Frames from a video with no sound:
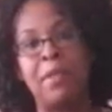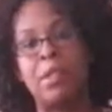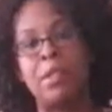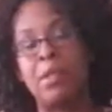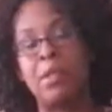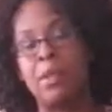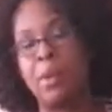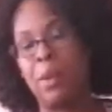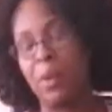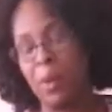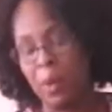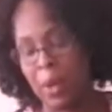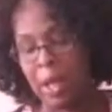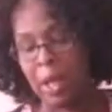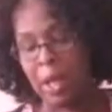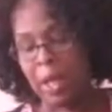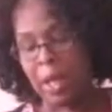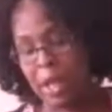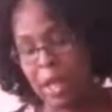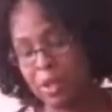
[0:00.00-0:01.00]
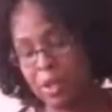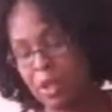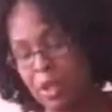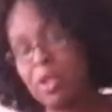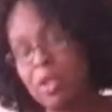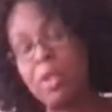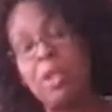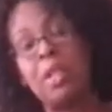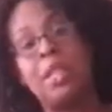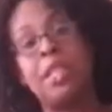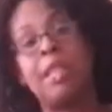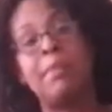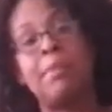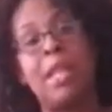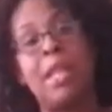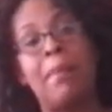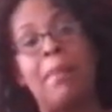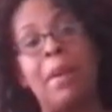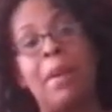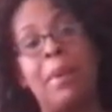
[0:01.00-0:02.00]
And so it's also the same
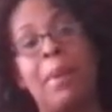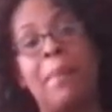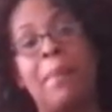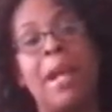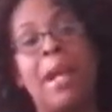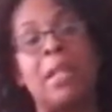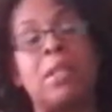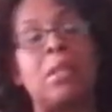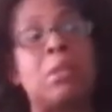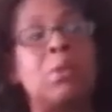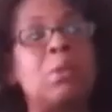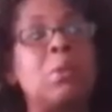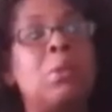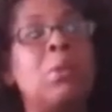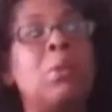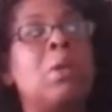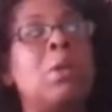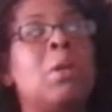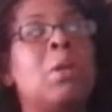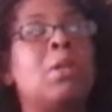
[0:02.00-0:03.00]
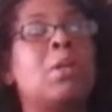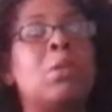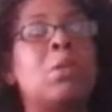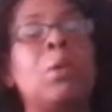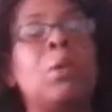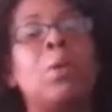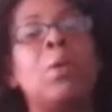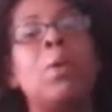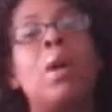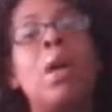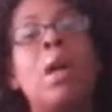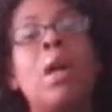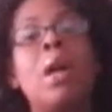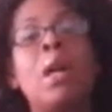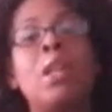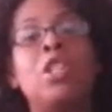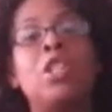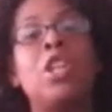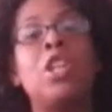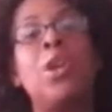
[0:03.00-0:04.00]
time I went back to school. So
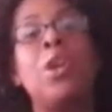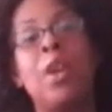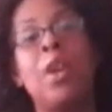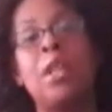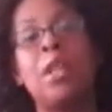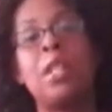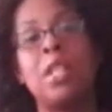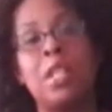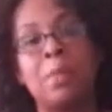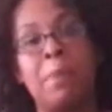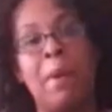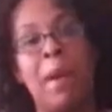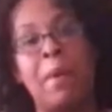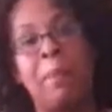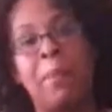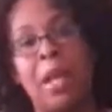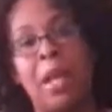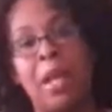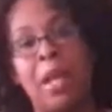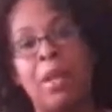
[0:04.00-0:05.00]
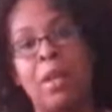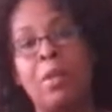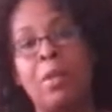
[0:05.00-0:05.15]
she earned this puppy.